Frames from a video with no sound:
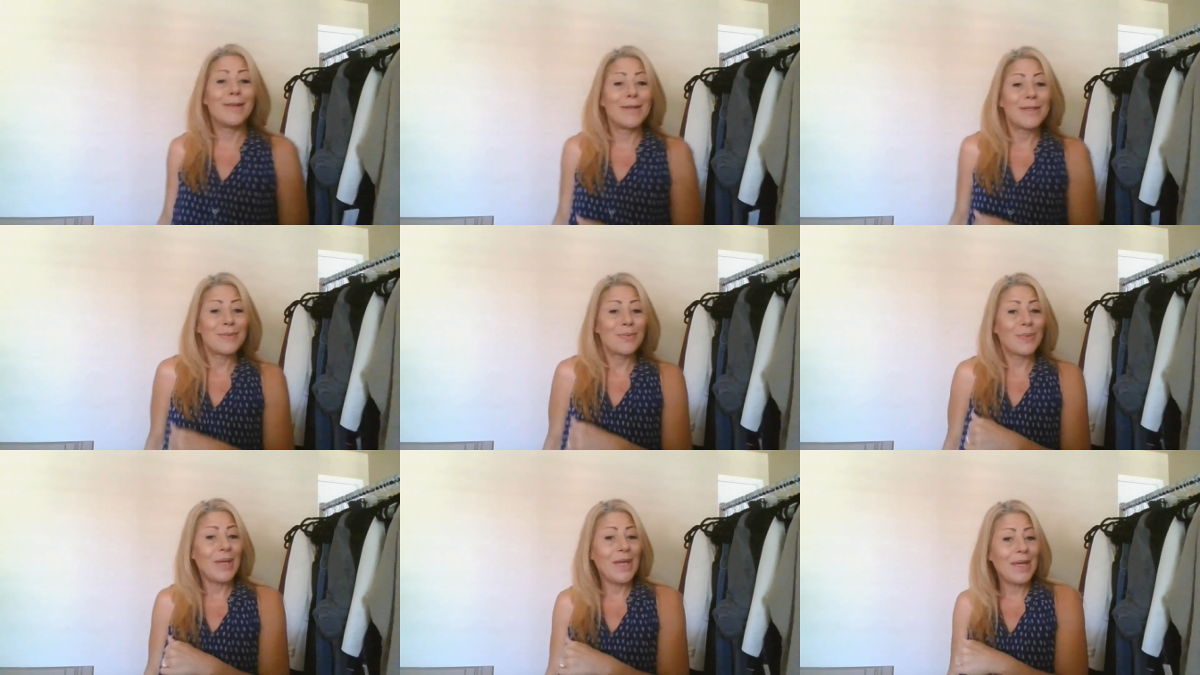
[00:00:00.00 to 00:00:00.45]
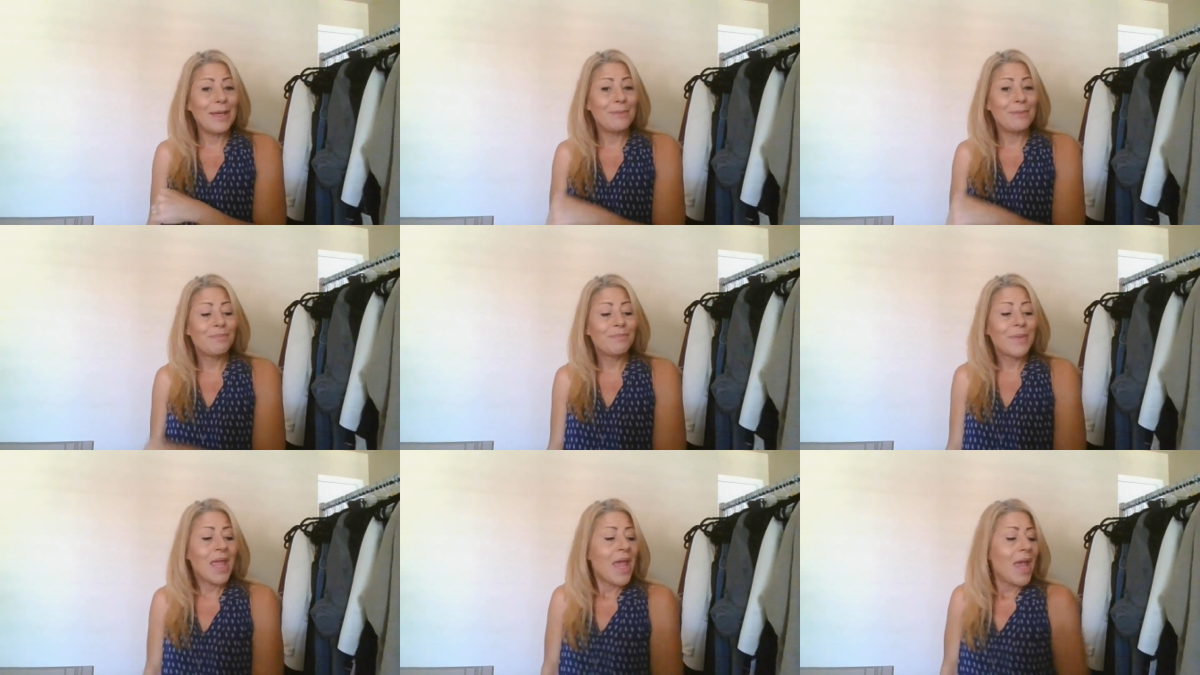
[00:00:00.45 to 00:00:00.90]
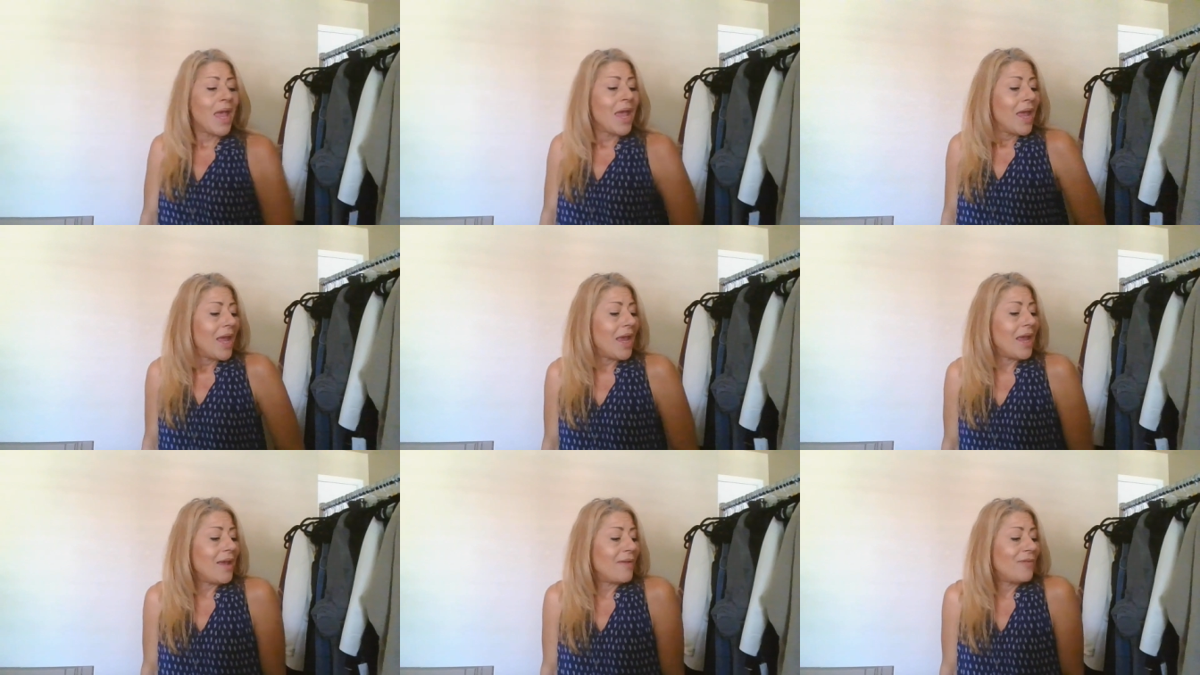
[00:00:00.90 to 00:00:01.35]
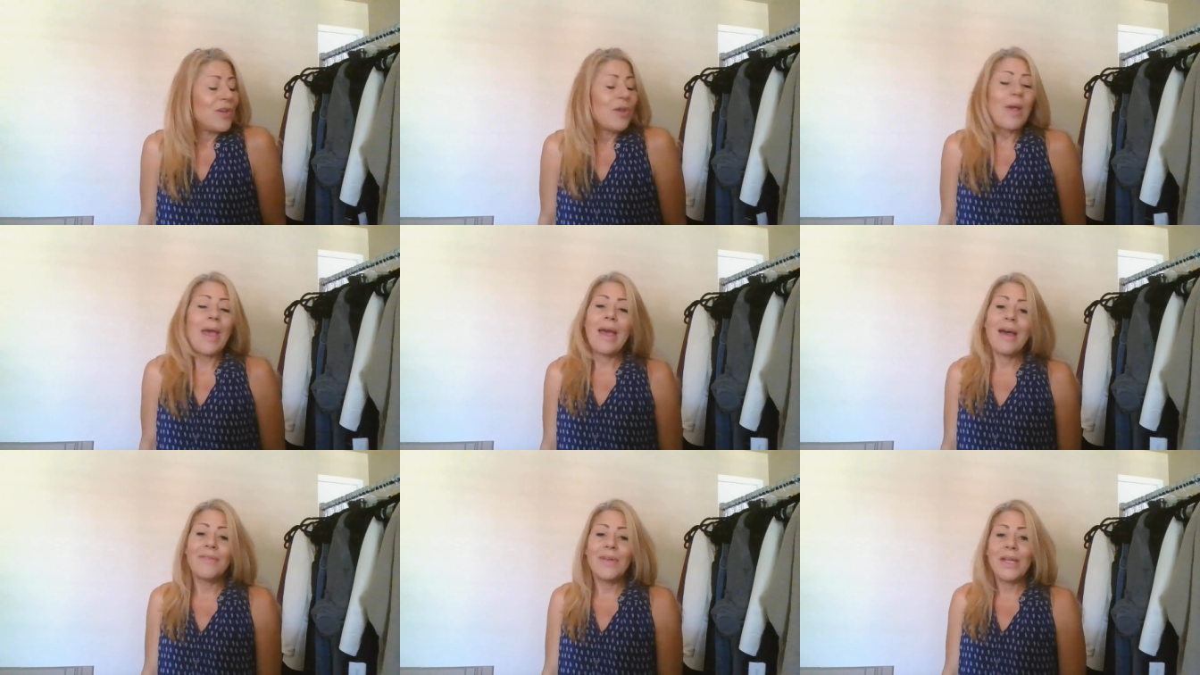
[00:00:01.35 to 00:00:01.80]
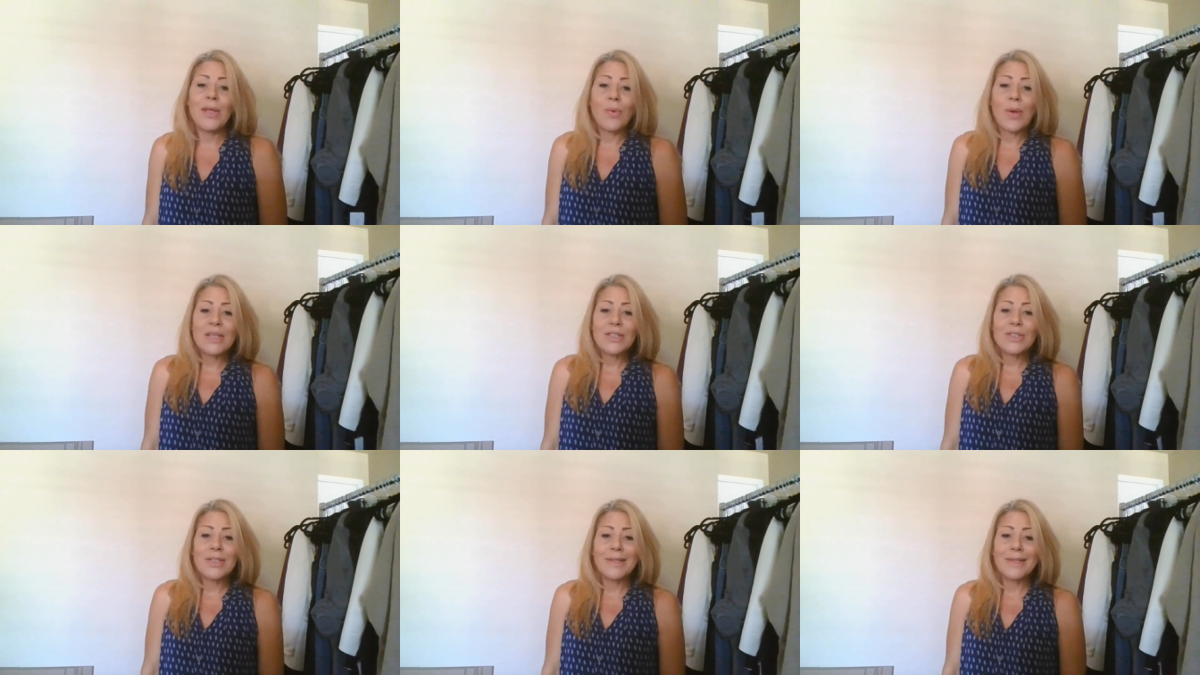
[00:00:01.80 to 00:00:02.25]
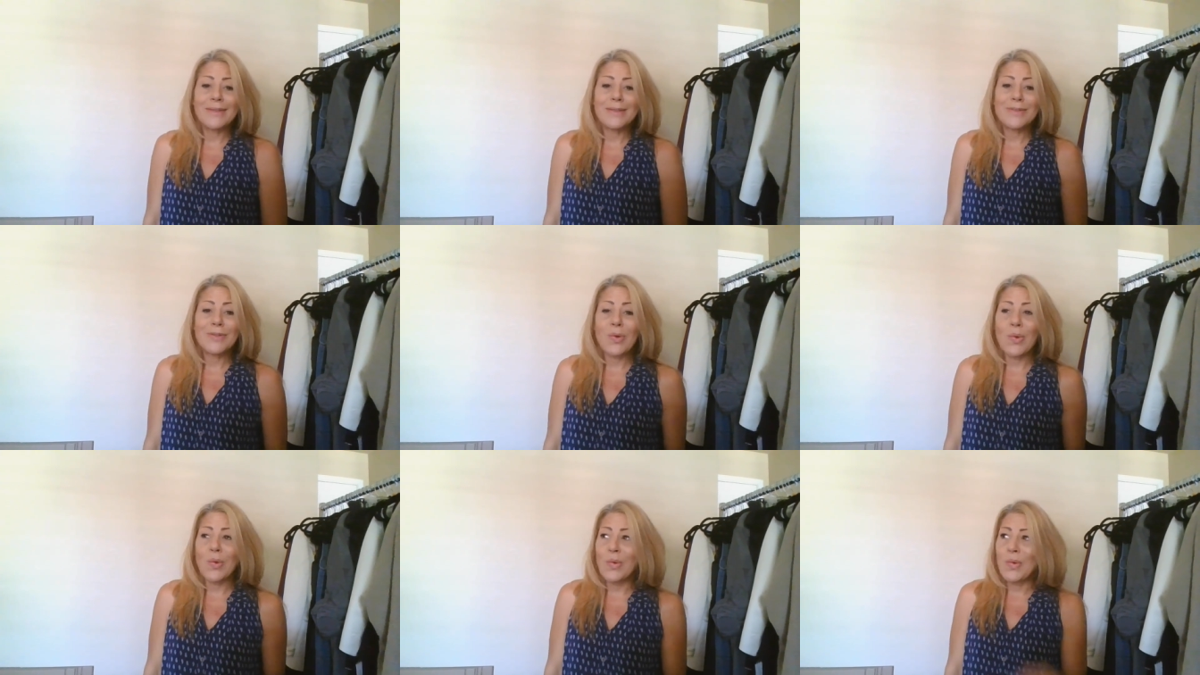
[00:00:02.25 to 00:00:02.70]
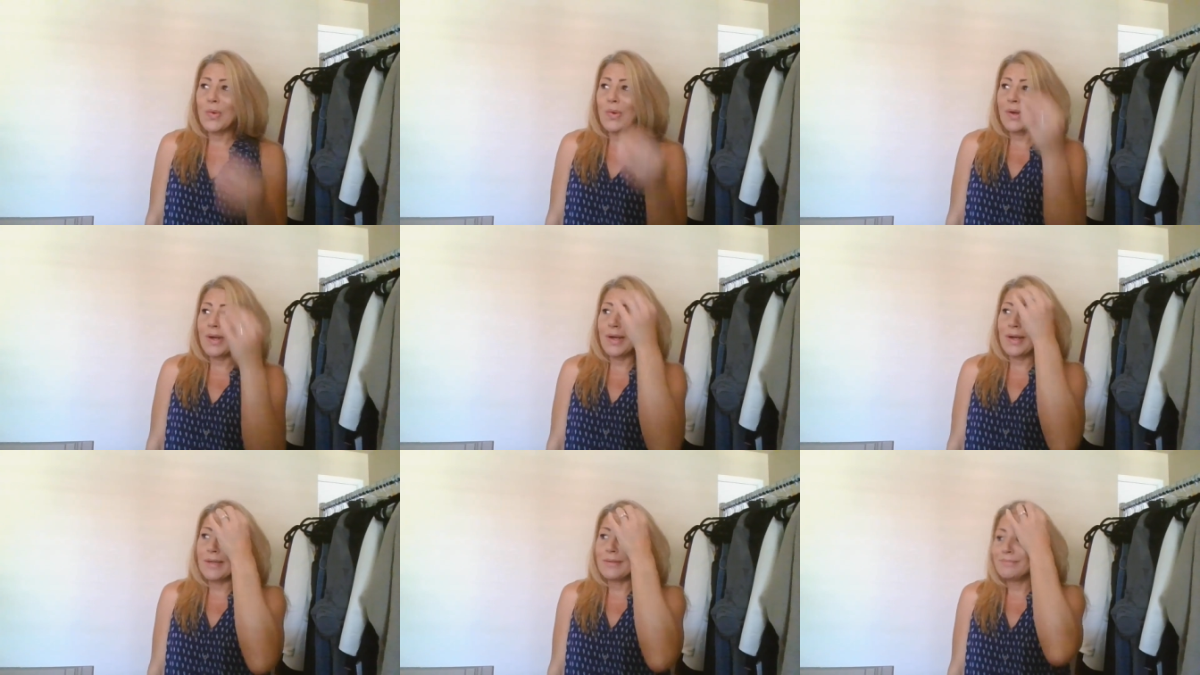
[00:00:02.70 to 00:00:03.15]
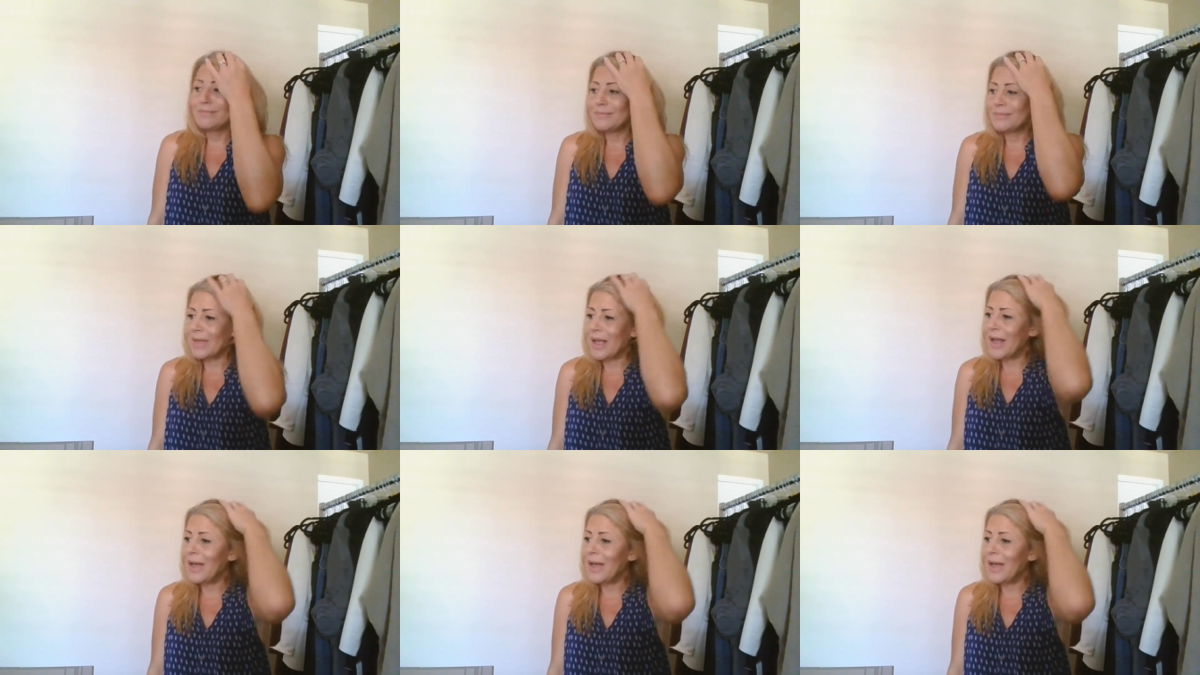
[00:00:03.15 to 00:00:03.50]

this week. If you have any questions or,